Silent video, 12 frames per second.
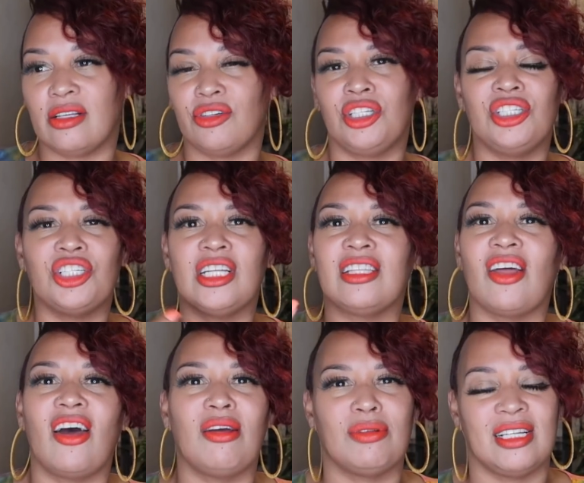or she should have
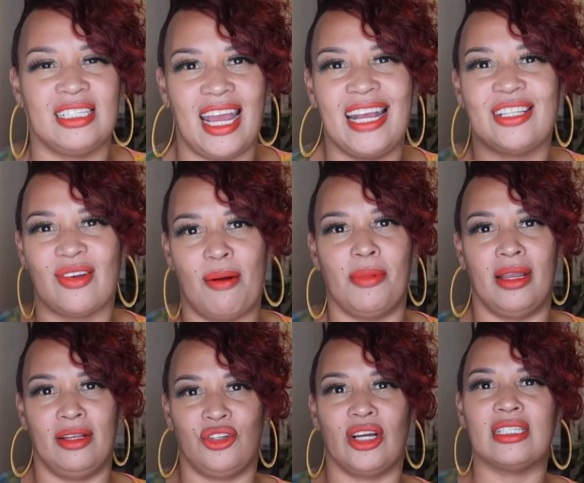thought it was a date, so I'm
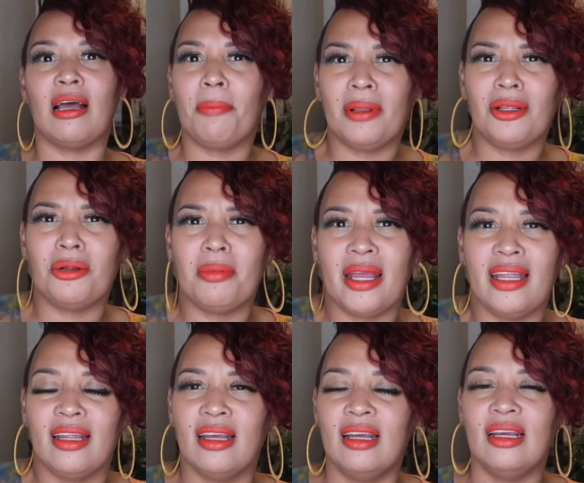gonna dress up a little
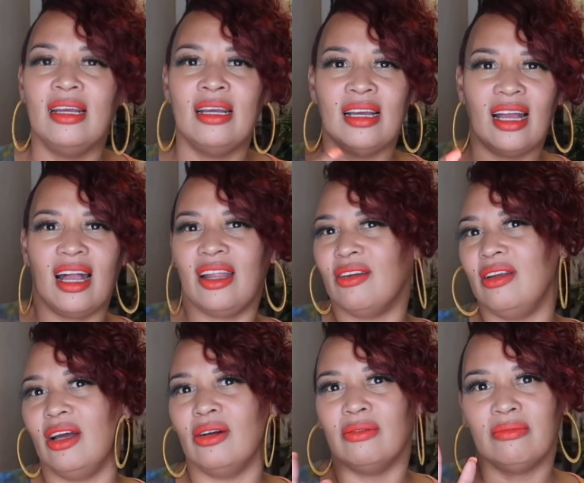bit. I don't
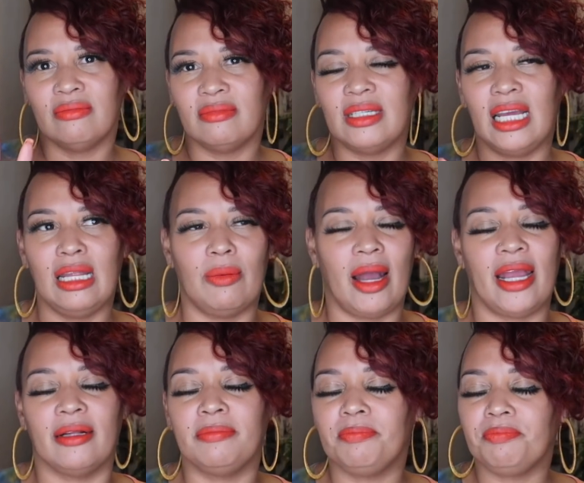know.
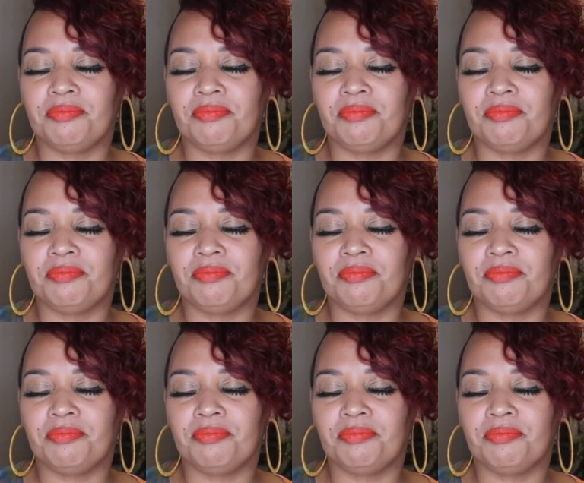Anyway,